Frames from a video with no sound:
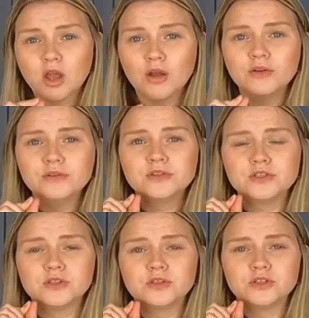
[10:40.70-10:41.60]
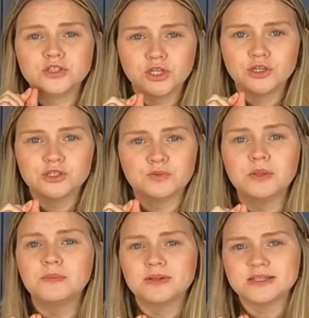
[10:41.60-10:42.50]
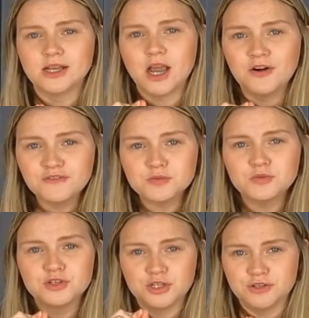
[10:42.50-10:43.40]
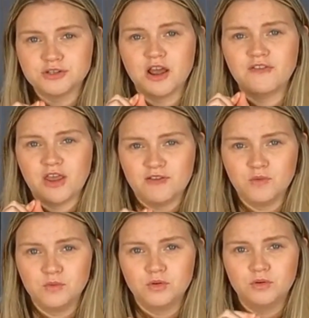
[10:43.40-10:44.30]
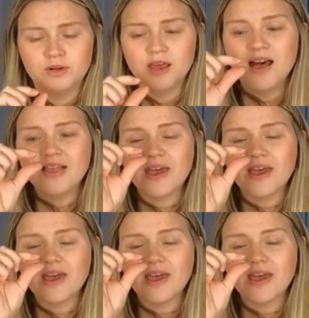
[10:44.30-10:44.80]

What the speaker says: Those shoes were the most uncomfortable shoes I've ever worn.